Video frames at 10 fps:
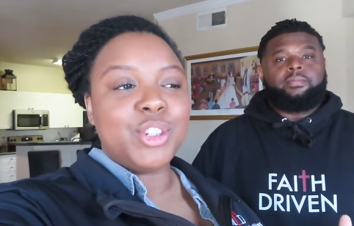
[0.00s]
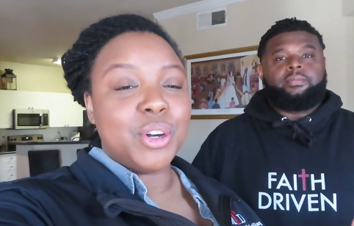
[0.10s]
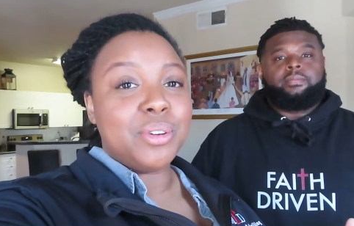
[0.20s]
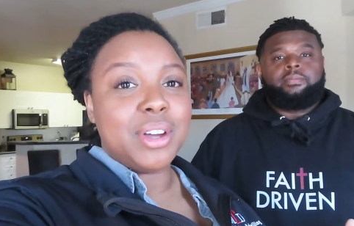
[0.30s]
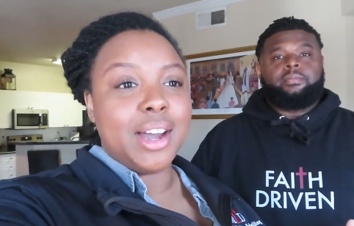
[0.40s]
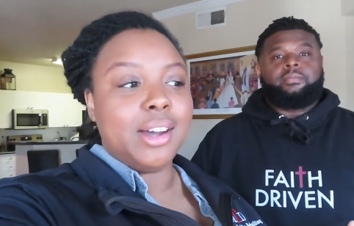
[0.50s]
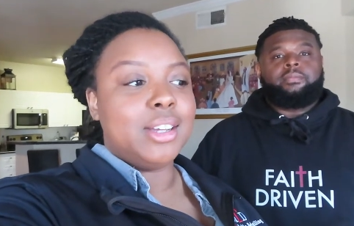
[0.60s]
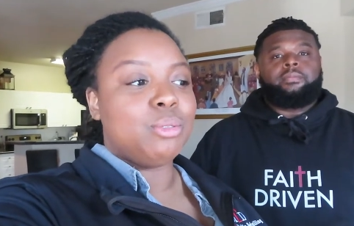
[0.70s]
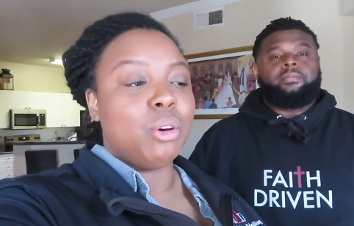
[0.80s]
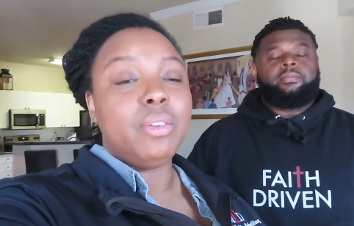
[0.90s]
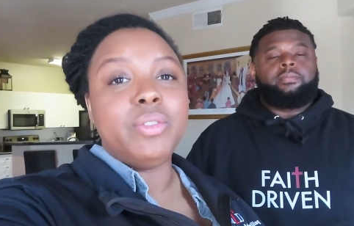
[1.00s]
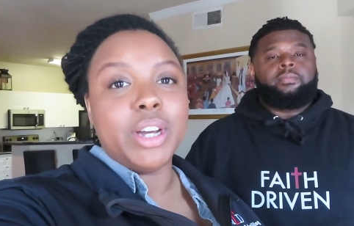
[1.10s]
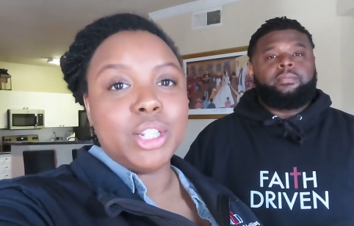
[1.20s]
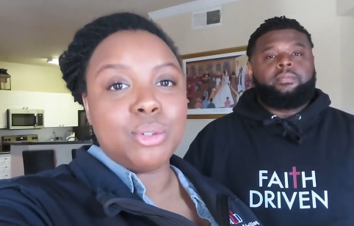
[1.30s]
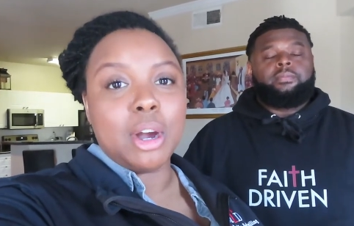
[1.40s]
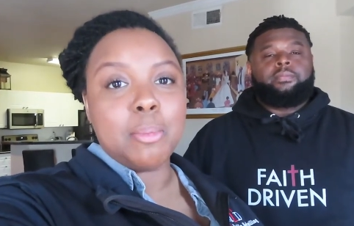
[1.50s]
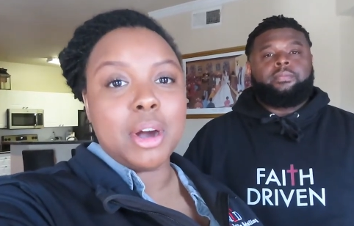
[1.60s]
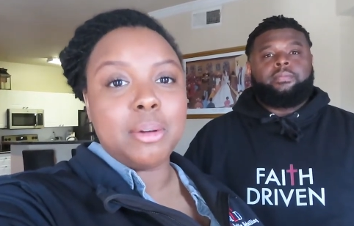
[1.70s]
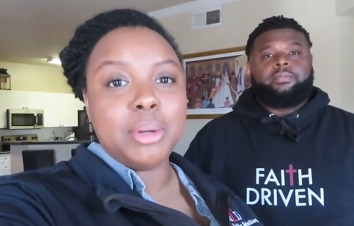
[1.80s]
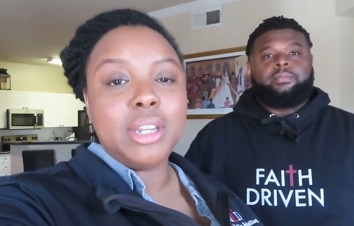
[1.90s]
Speaker 1: to show you guys what we've done to our
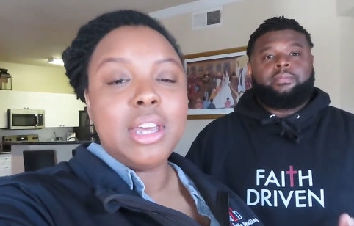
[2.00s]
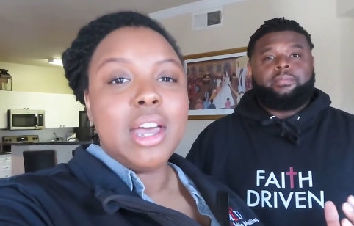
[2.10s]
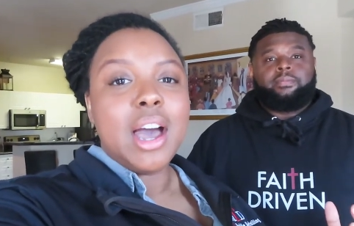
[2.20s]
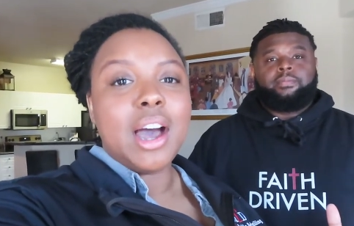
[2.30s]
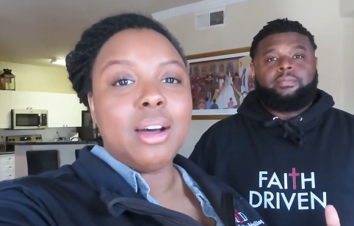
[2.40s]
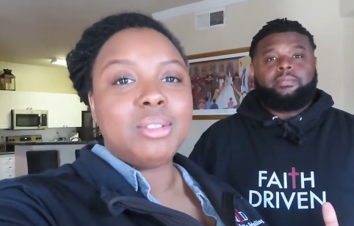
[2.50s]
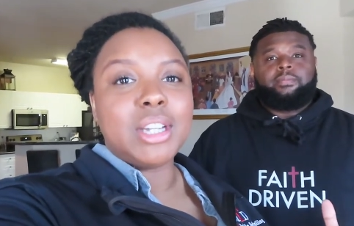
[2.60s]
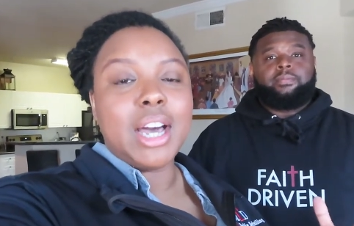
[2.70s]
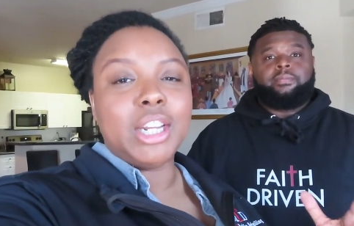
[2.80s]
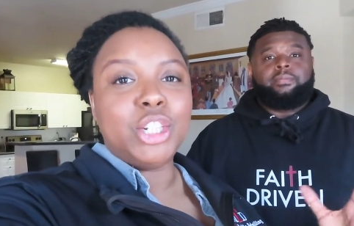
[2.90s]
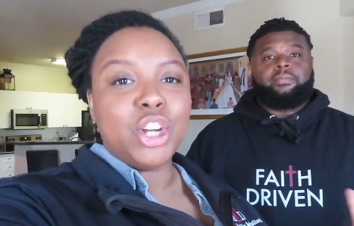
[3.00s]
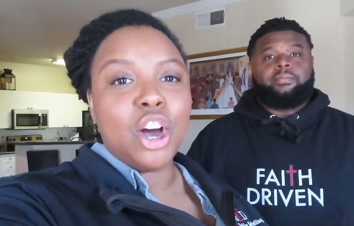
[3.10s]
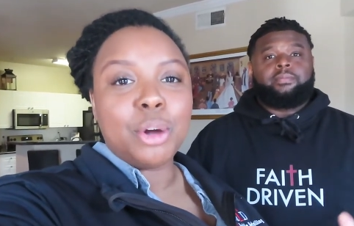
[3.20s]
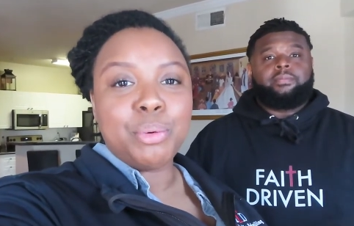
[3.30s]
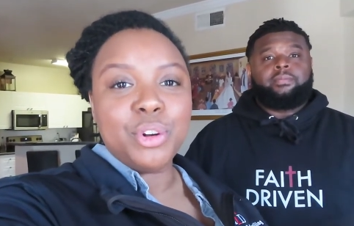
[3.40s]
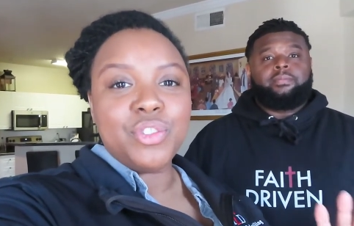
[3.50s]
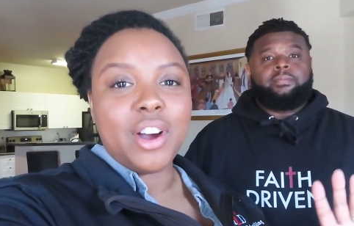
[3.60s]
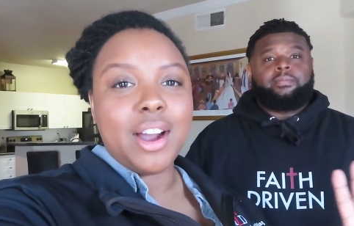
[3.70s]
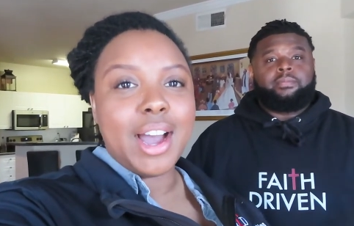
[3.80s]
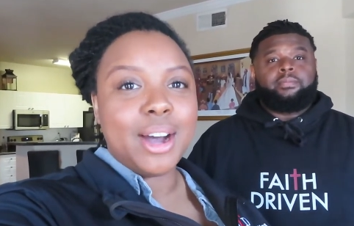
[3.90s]
apartment um, to kind of dog
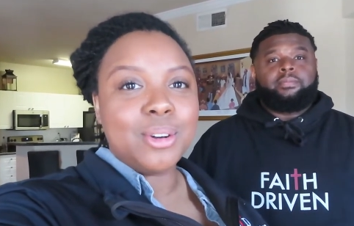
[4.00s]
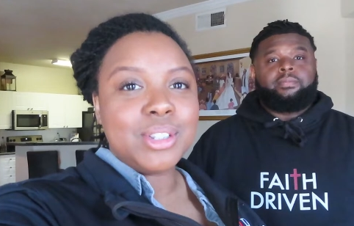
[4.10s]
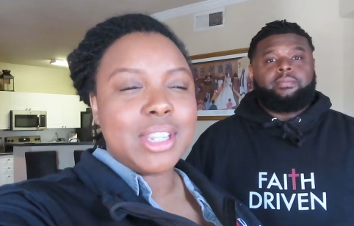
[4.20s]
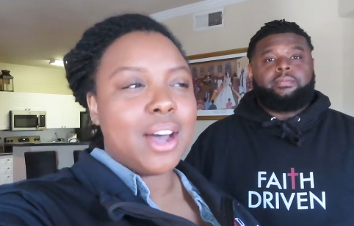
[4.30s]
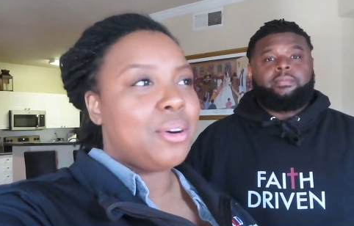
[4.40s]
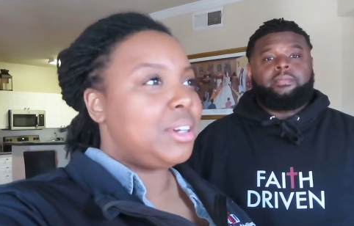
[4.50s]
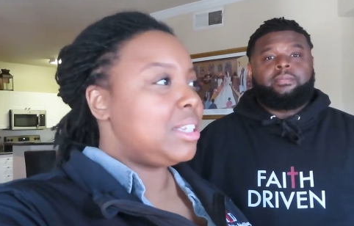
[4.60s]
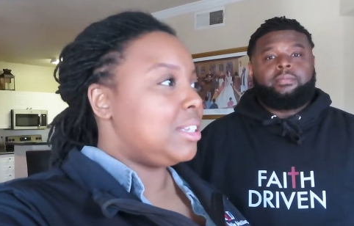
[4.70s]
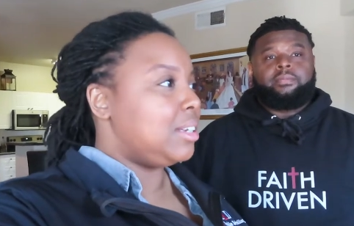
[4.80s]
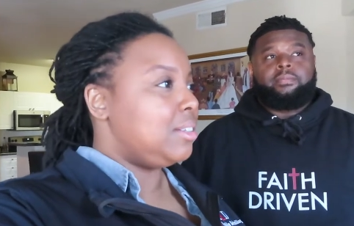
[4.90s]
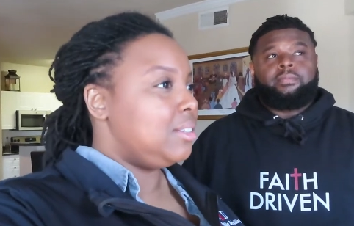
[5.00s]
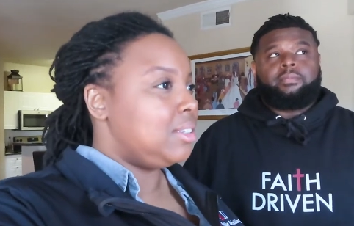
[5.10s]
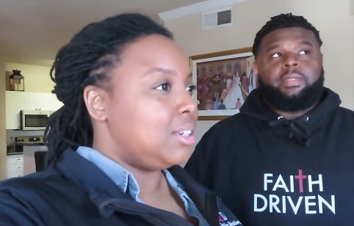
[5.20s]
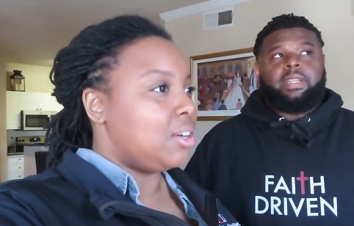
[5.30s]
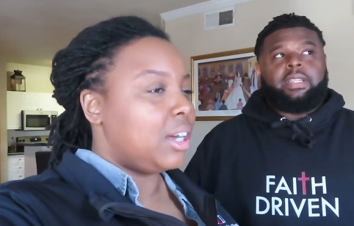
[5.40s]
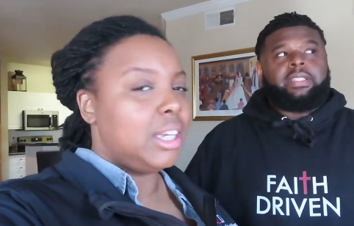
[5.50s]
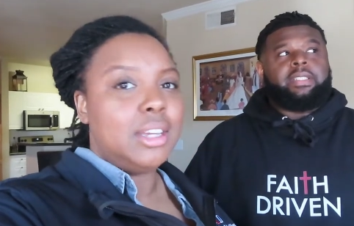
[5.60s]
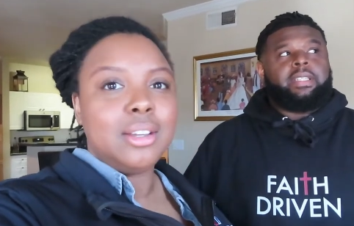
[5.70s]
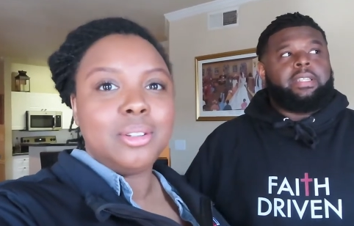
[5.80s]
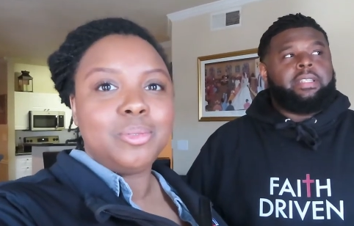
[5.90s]
proof our house how old is the the
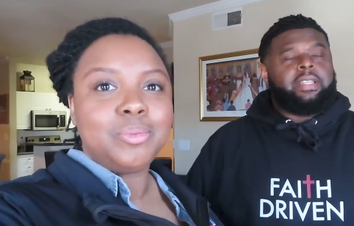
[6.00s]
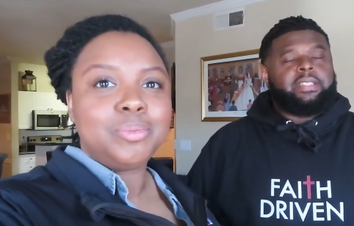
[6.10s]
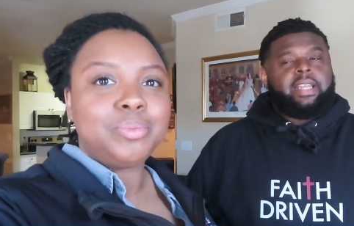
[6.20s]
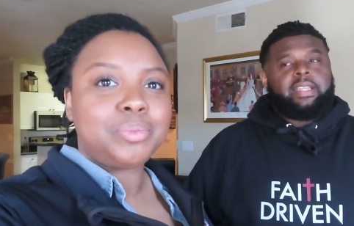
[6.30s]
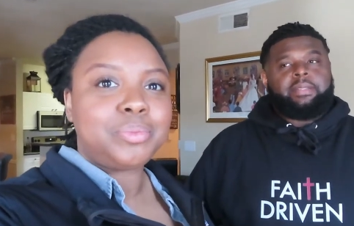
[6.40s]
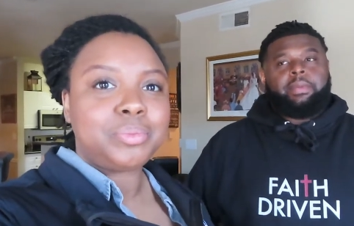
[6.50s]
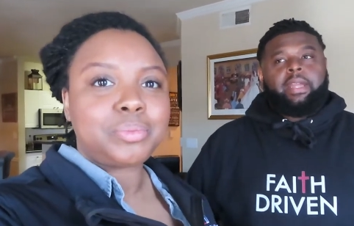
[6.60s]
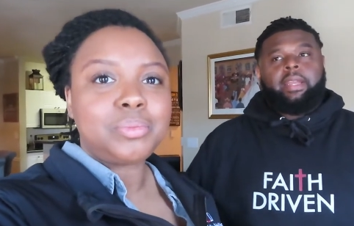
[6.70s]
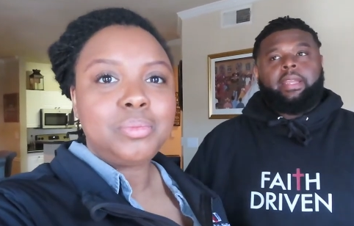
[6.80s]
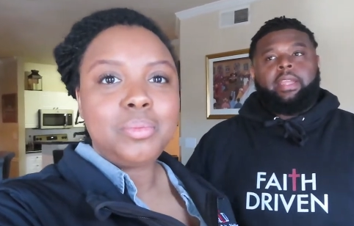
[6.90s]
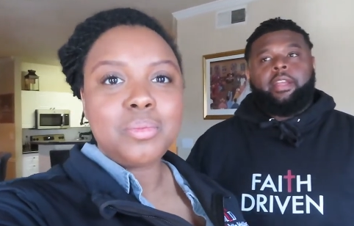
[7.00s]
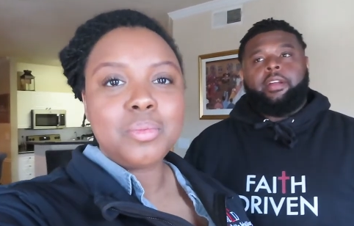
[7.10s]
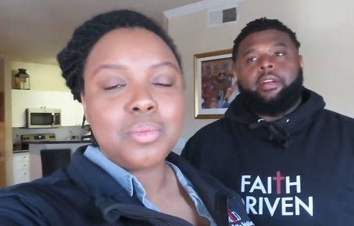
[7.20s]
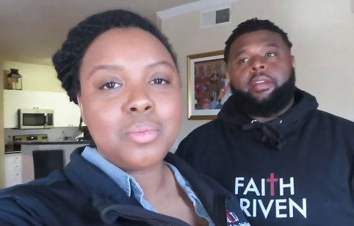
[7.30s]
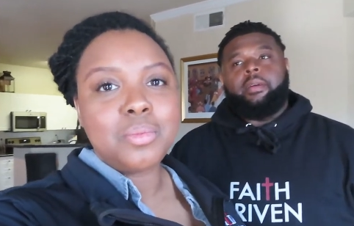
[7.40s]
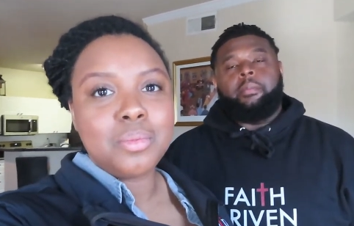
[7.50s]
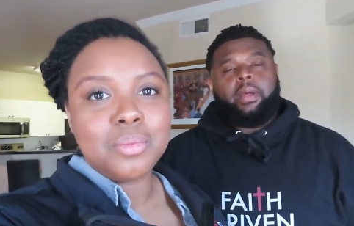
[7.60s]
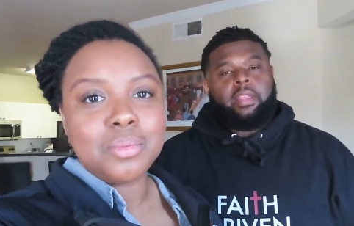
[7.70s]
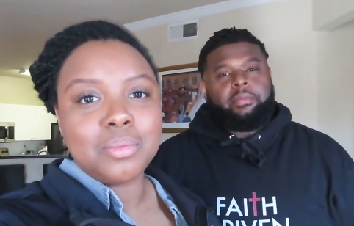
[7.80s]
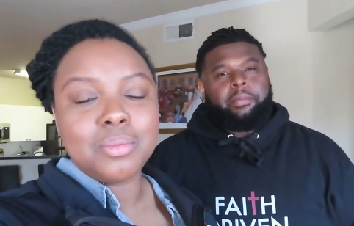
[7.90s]
doggy
Speaker 2: uh, they say it's about a year and a
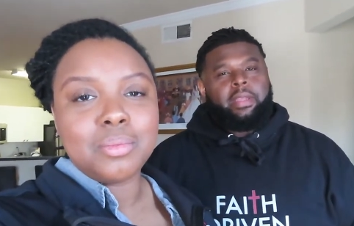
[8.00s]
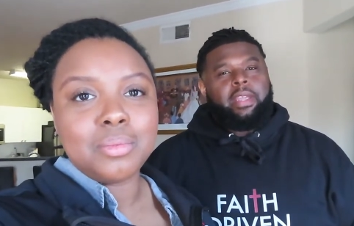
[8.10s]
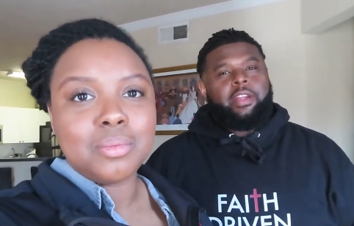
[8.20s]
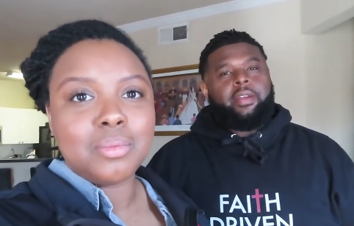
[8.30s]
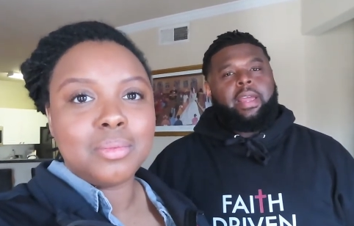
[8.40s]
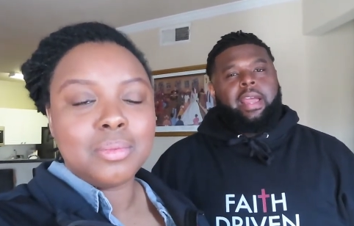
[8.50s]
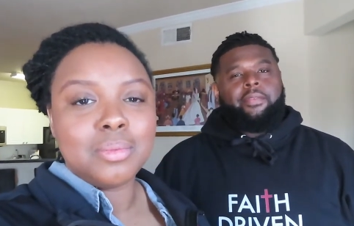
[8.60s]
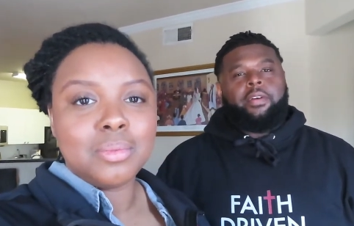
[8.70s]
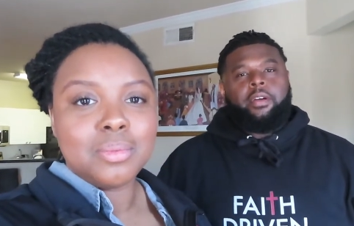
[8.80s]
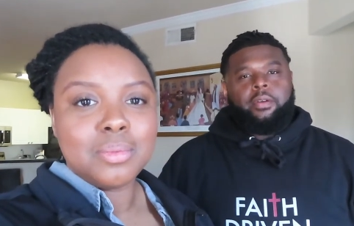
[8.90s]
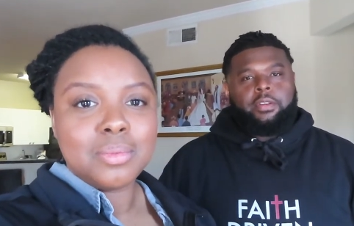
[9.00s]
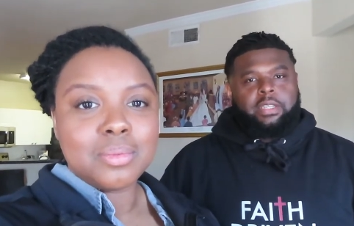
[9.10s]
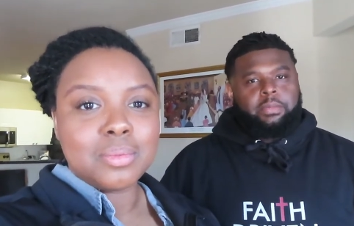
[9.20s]
month maybe a year and a half old or